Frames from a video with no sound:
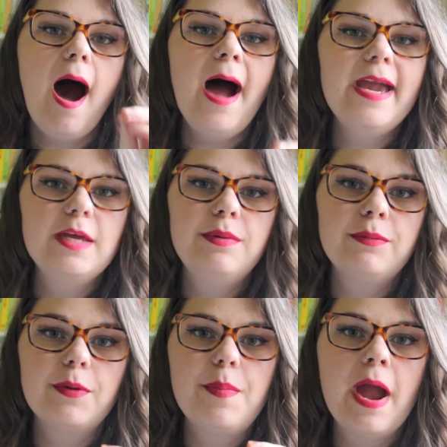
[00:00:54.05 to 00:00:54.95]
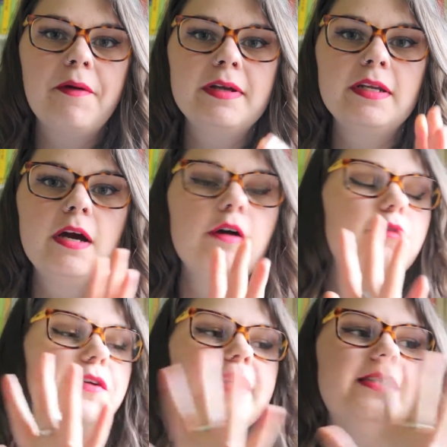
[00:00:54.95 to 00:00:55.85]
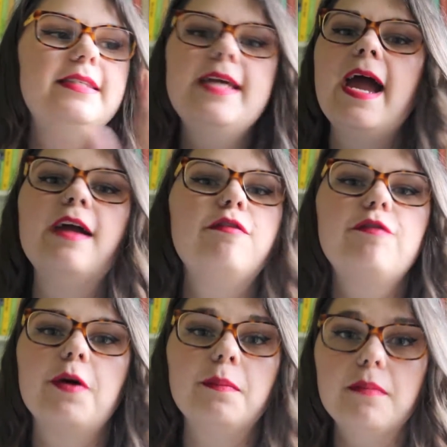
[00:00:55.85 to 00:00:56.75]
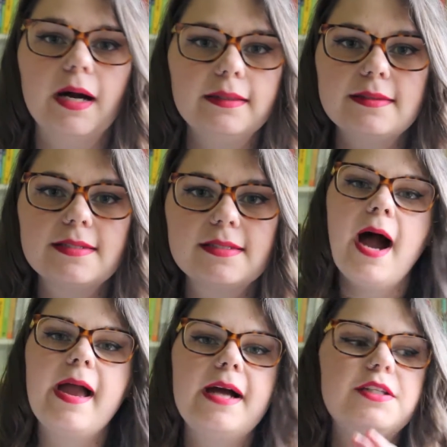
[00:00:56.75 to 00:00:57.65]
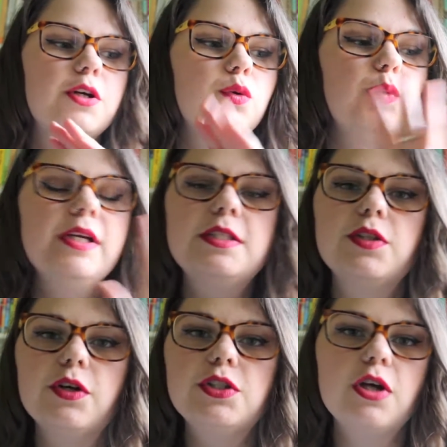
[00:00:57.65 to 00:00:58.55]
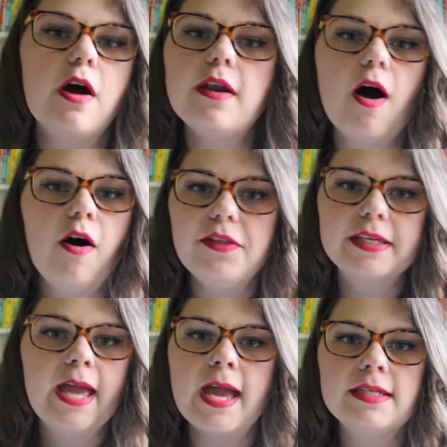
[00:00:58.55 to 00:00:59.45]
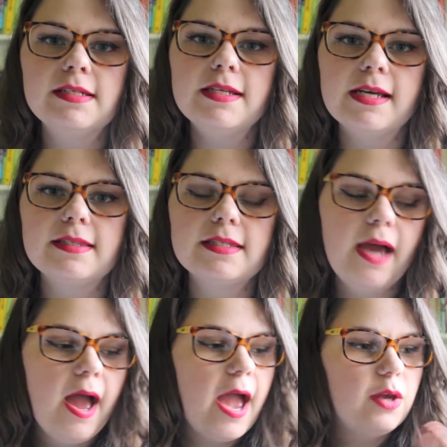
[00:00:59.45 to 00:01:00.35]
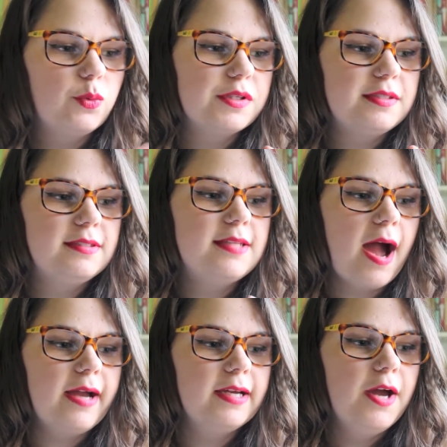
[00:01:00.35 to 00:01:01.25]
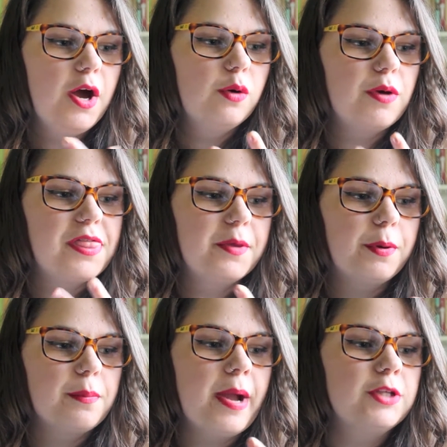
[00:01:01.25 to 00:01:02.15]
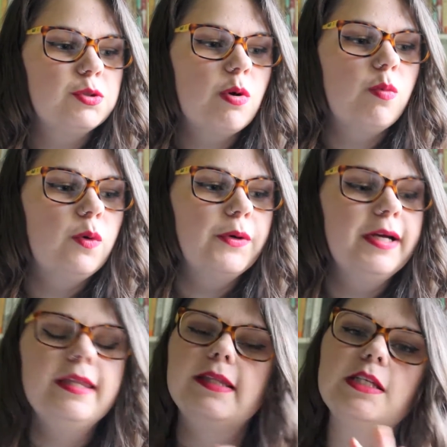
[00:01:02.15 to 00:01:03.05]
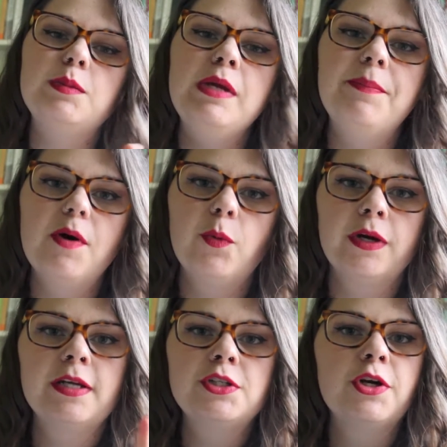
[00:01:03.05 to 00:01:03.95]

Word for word: I had been preparing for this day for months. I had done research on all the candidates and was stuck with the perpetual worry that these people were going to